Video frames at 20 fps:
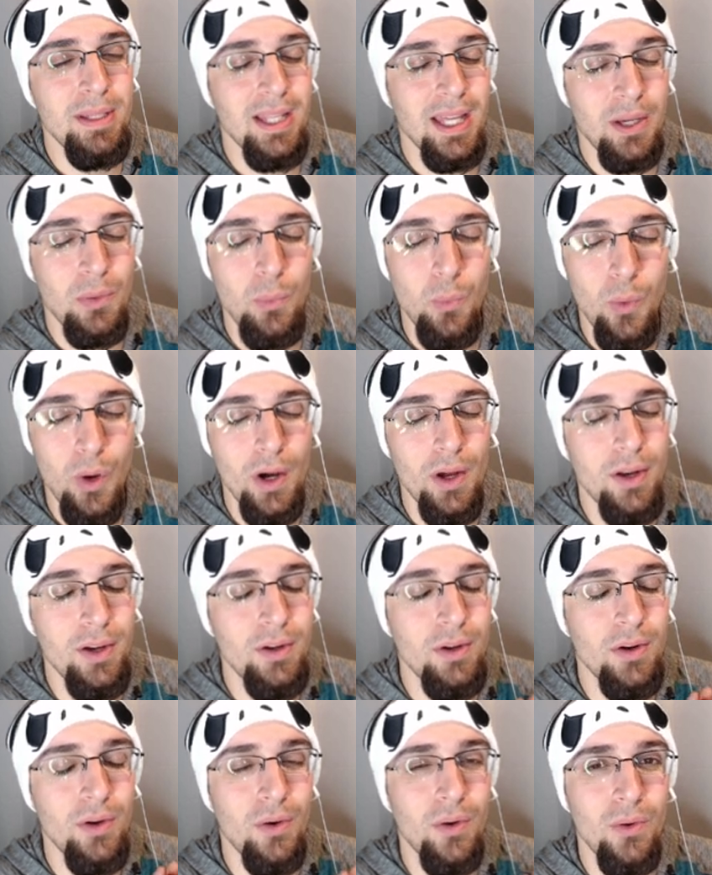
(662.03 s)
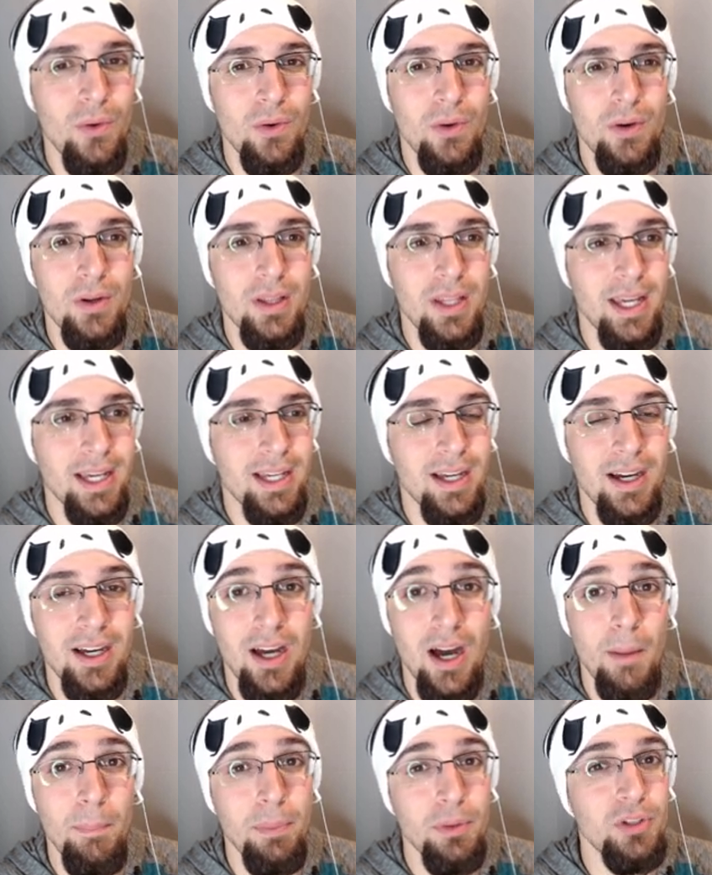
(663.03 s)
like one or like a
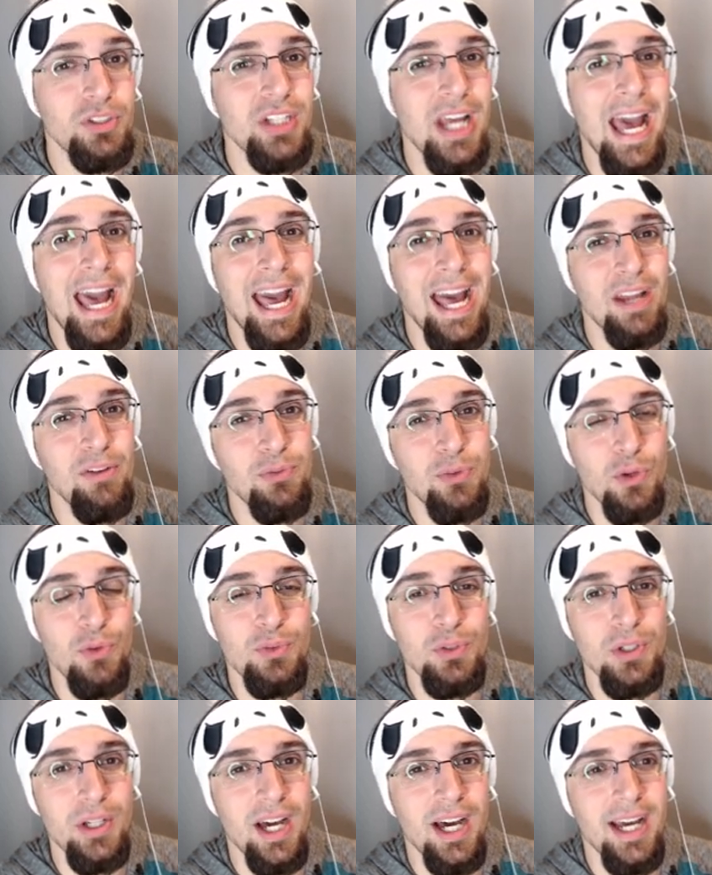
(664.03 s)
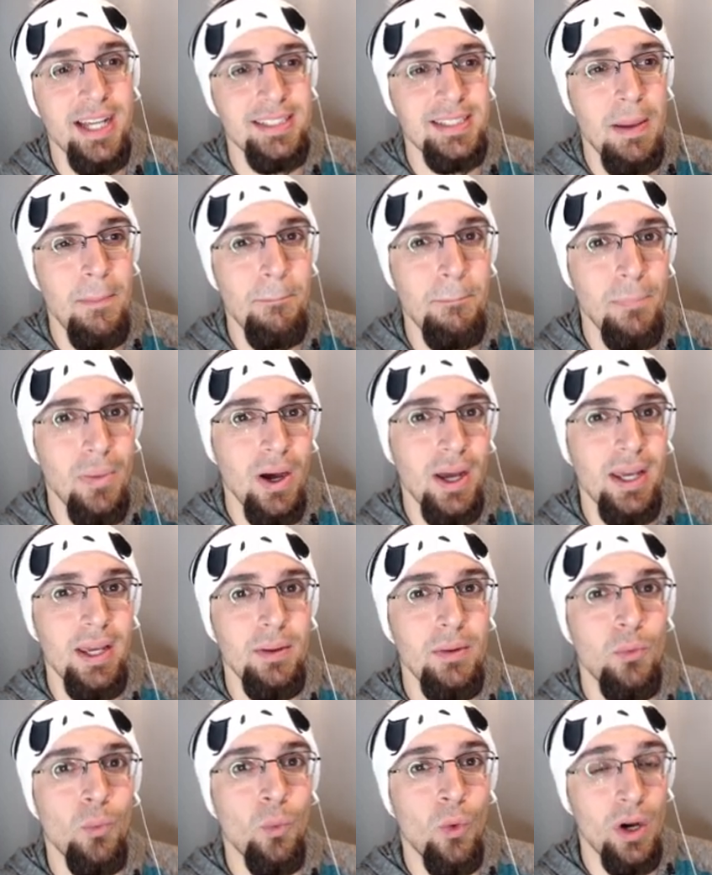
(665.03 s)
couple there's a handful of you guys that
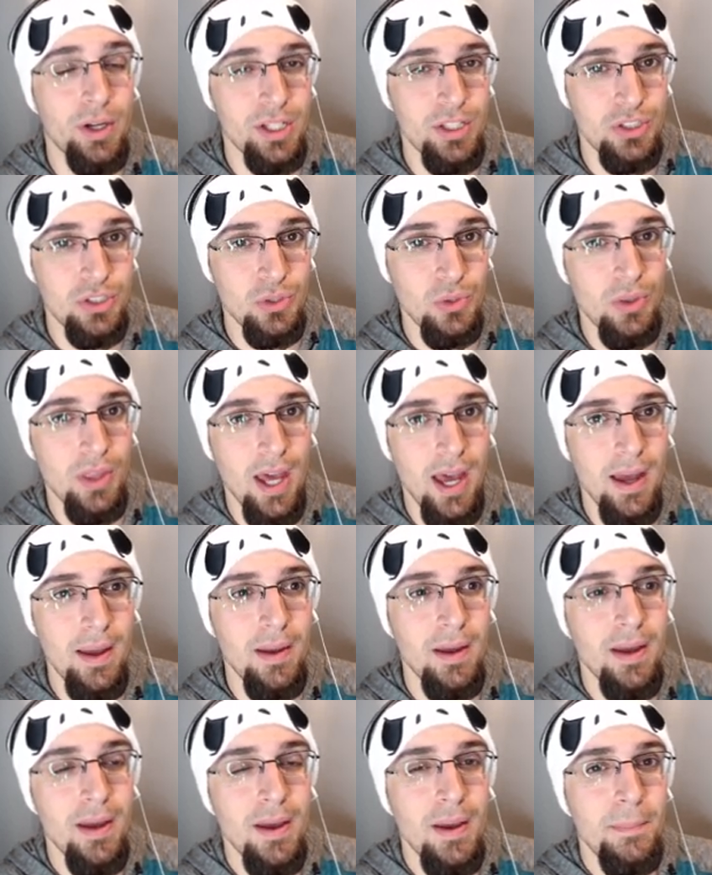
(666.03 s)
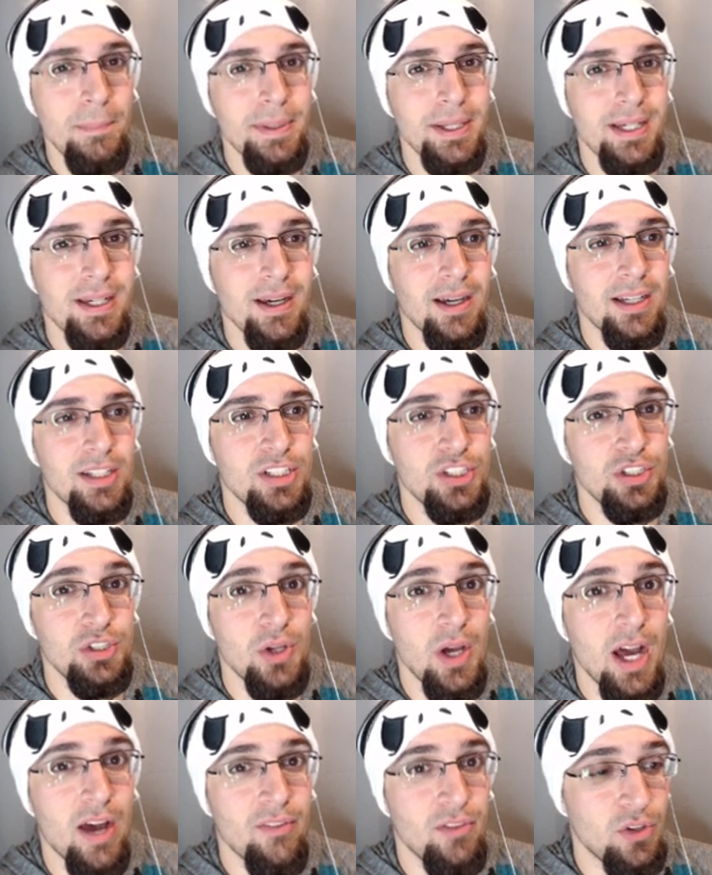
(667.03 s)
might want to do that because
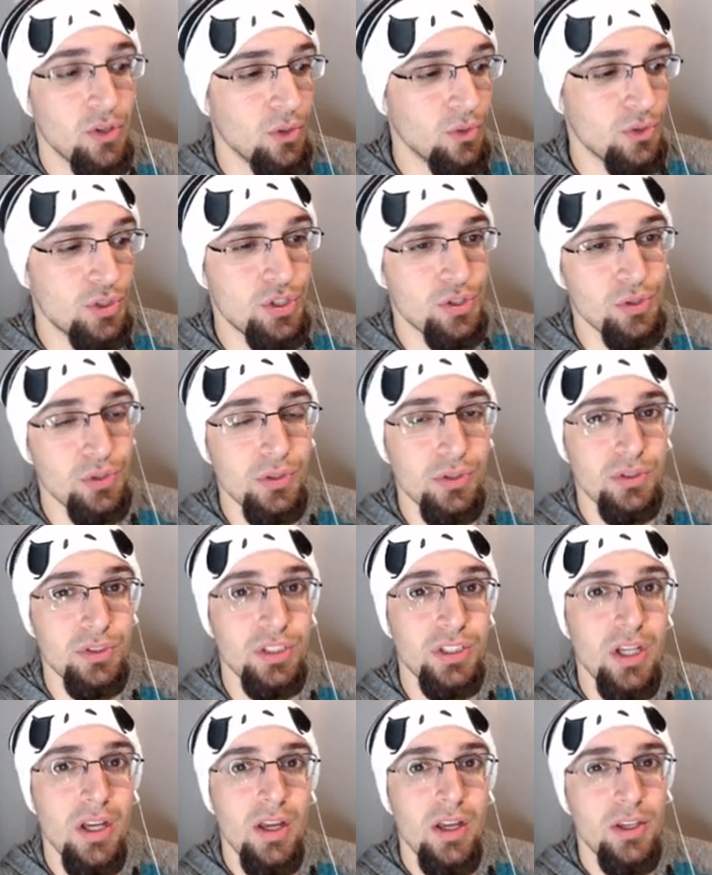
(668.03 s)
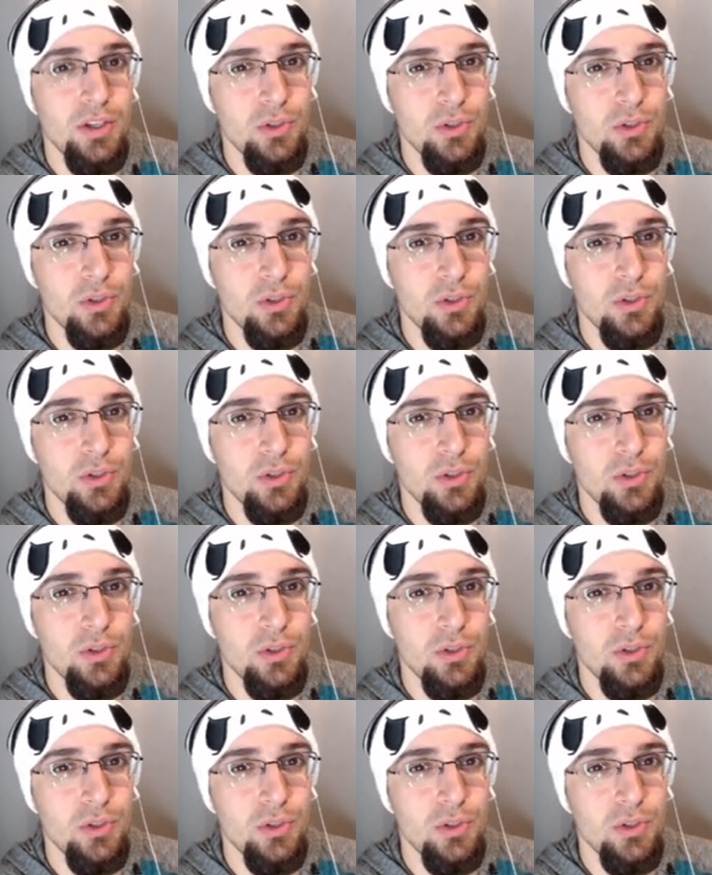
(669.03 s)
you have no jewels.